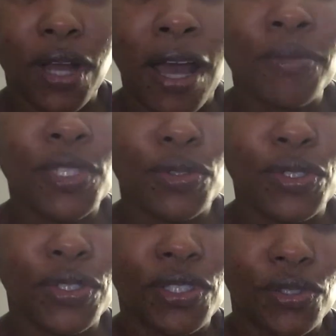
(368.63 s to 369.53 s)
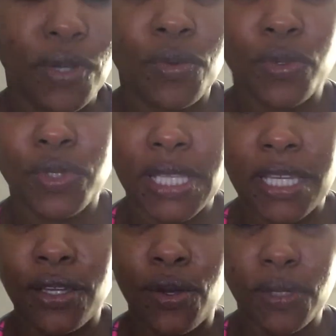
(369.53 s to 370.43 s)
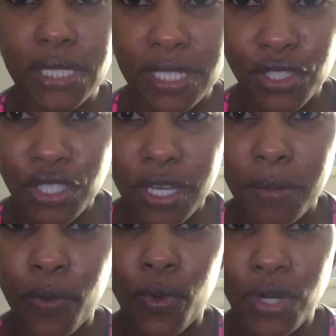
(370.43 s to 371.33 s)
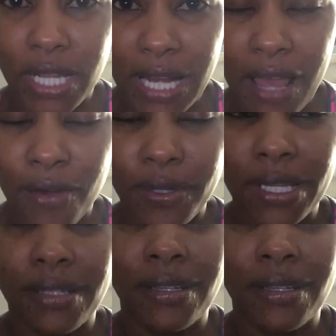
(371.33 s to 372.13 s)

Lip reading: I'm so used to a routine, going to the gym and working out